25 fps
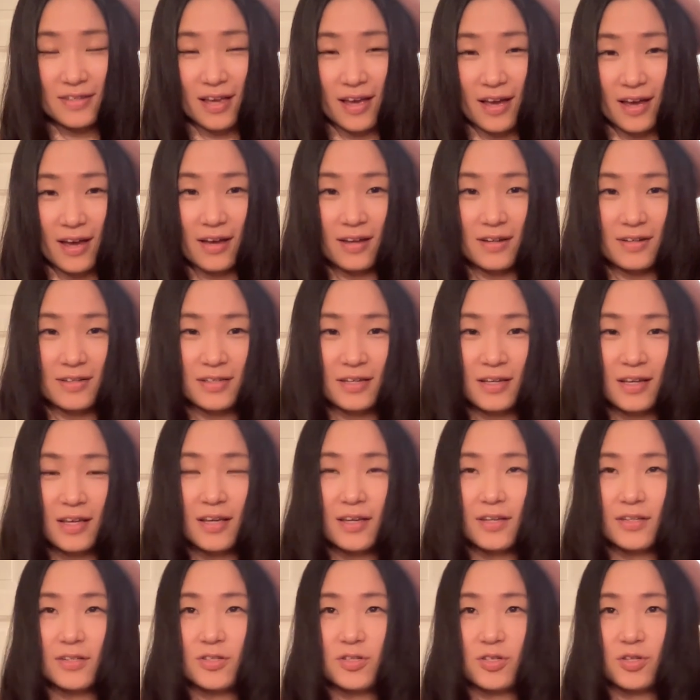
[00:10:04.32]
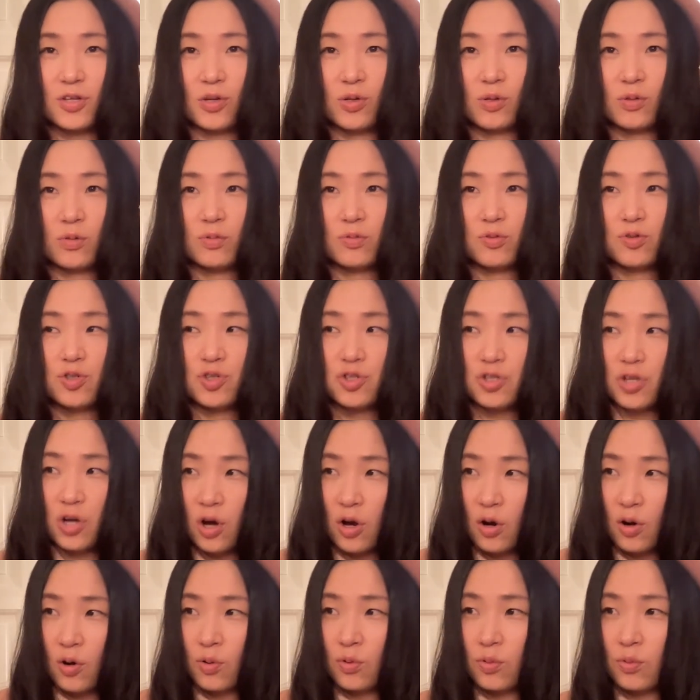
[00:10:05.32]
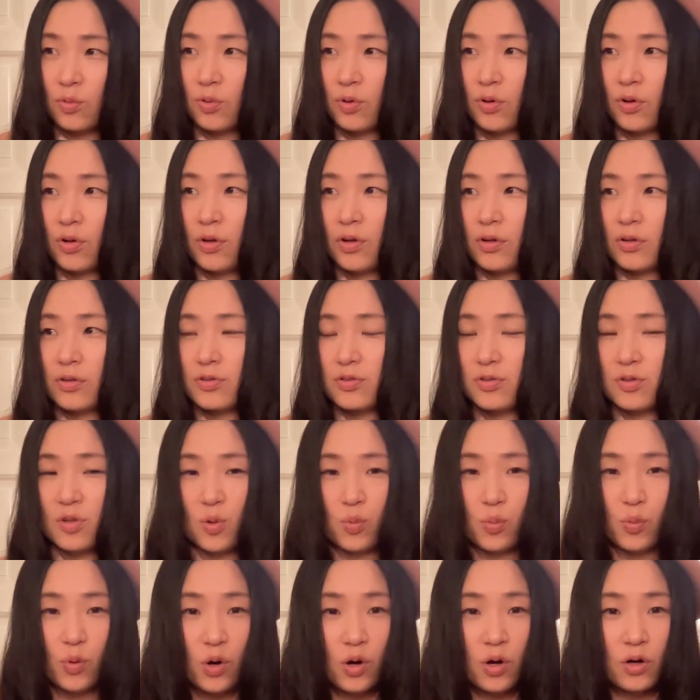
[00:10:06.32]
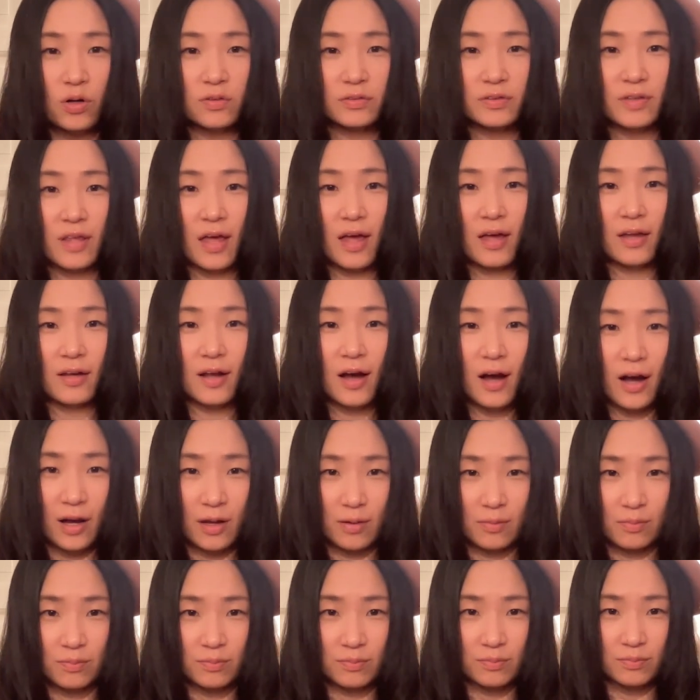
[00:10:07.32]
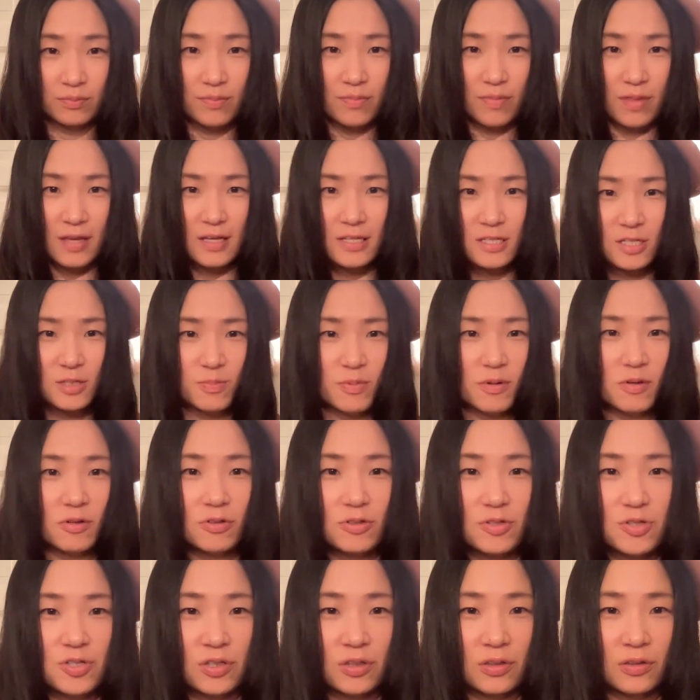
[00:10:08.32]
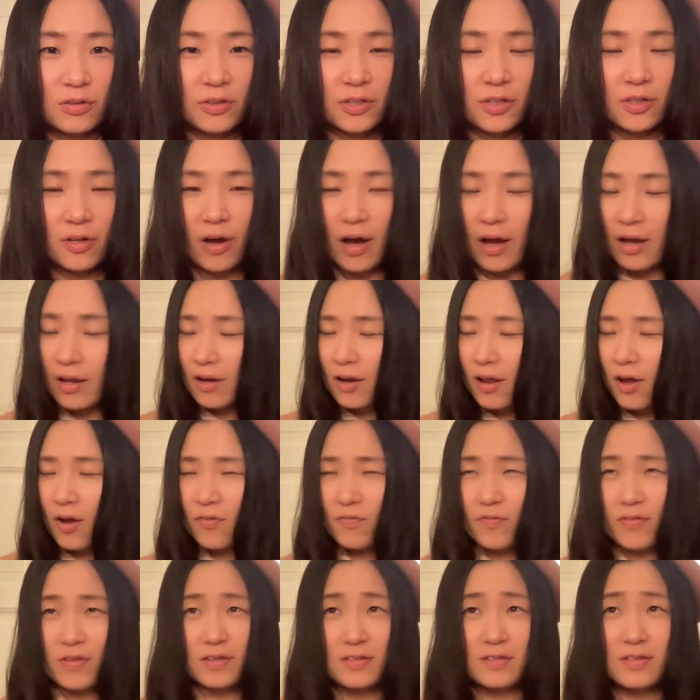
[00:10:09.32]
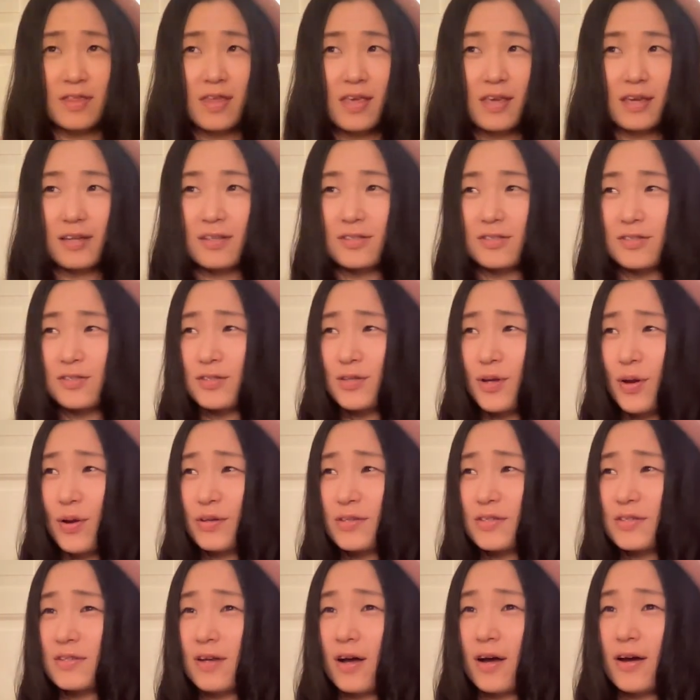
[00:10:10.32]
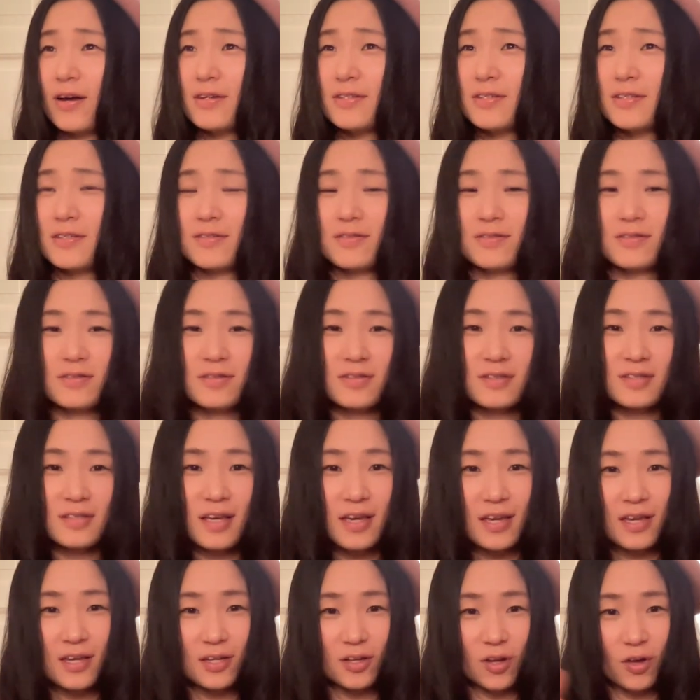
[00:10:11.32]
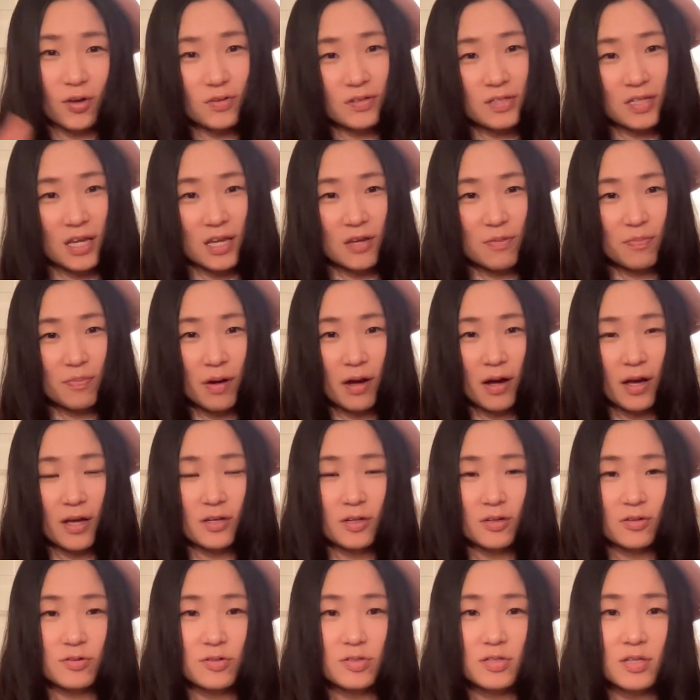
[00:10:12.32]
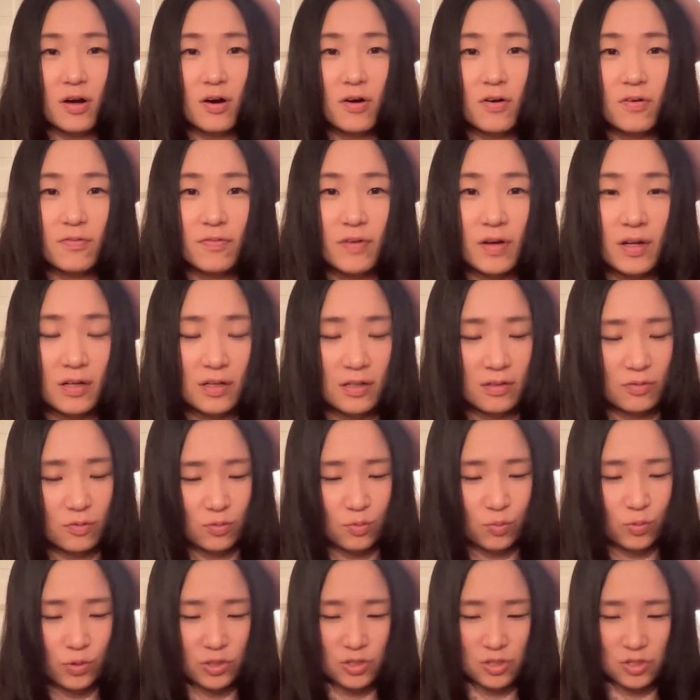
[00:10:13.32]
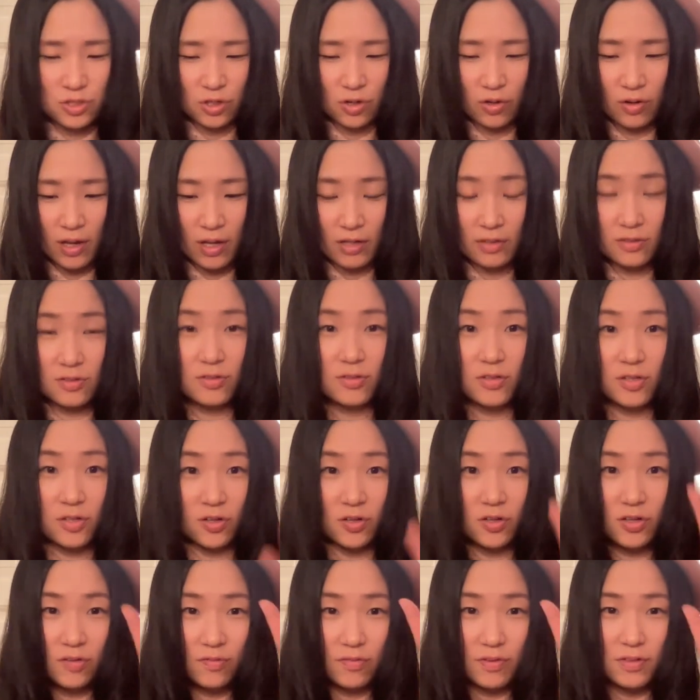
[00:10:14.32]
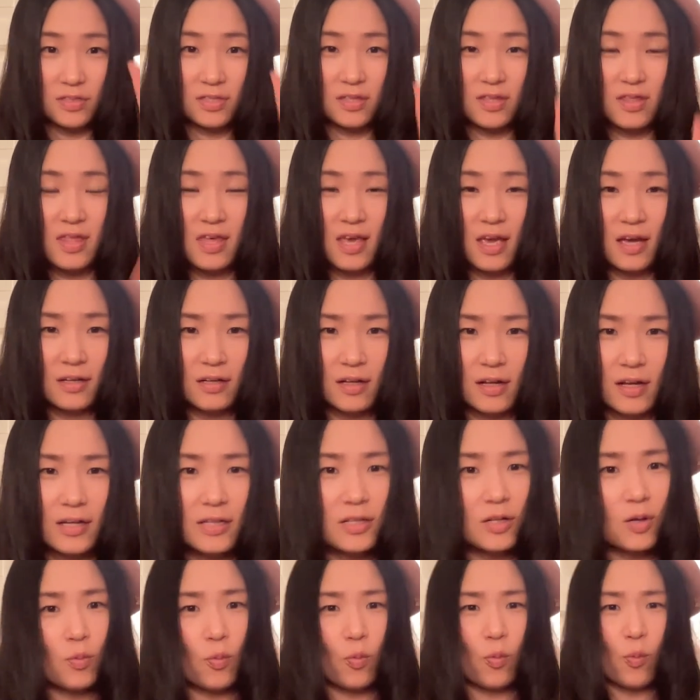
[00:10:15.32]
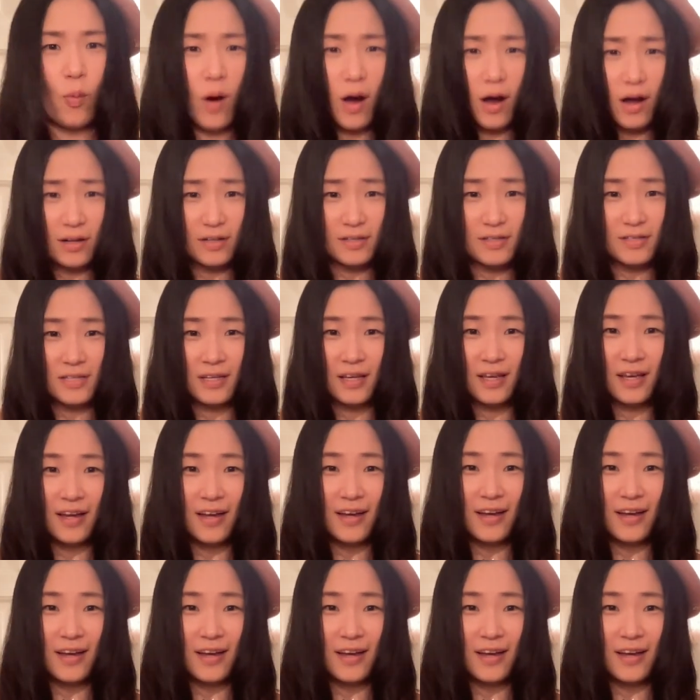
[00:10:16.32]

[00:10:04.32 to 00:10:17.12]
scared to show to the world that I'm this spiritual, I love this thing. It's so exciting to see, deeper in yourself, and which connects to the universe in the end. What?